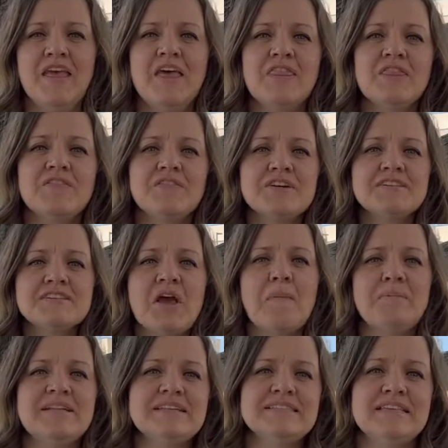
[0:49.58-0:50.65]
The first
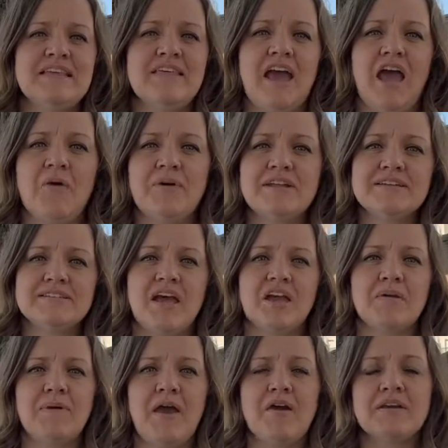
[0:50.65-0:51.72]
competency that I want to talk
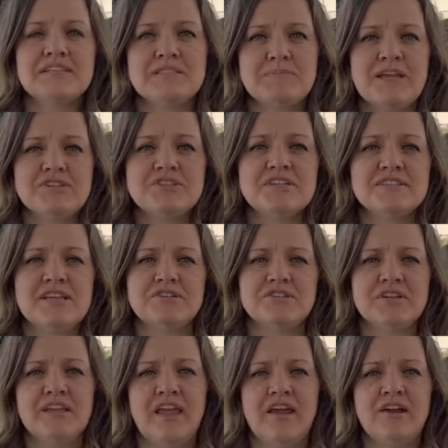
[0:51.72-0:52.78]
about is
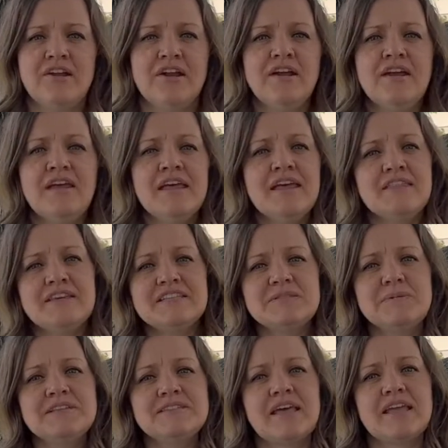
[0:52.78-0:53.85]
patient-centered care. This
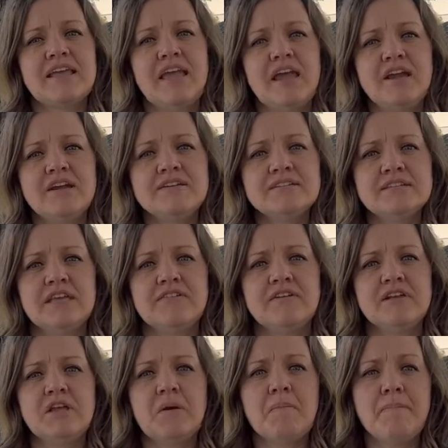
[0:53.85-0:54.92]
means that care is
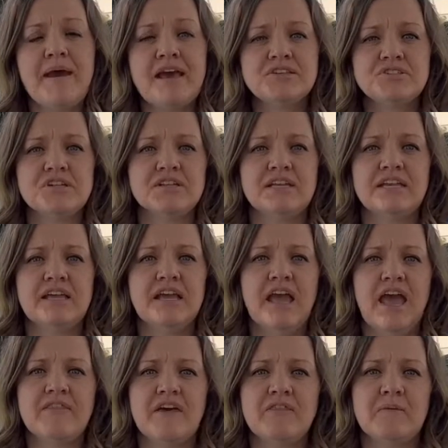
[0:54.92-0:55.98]
given compassionately
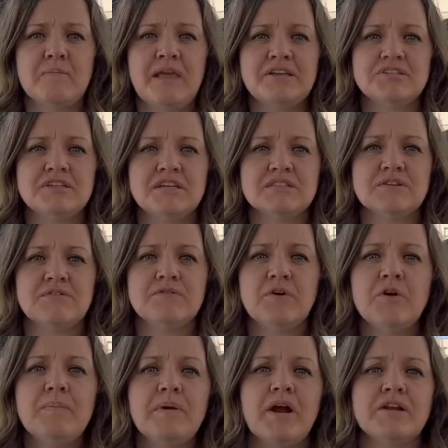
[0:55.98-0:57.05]
and that the patient is a
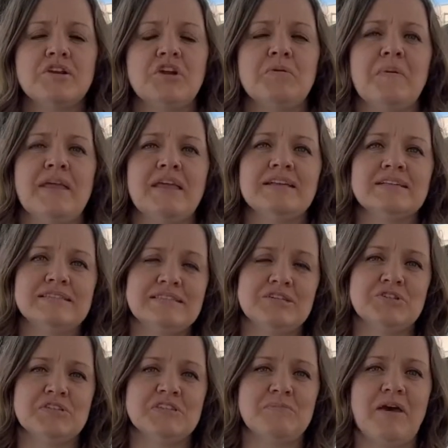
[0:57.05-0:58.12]
full partner in making
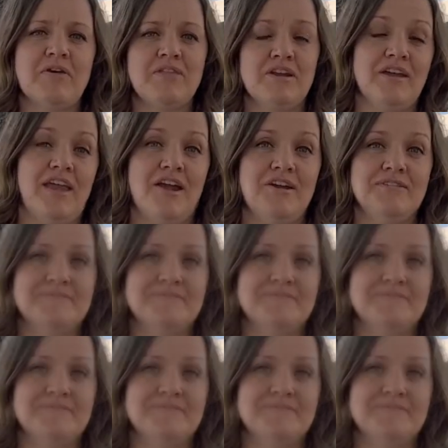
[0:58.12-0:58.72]
decisions about their care.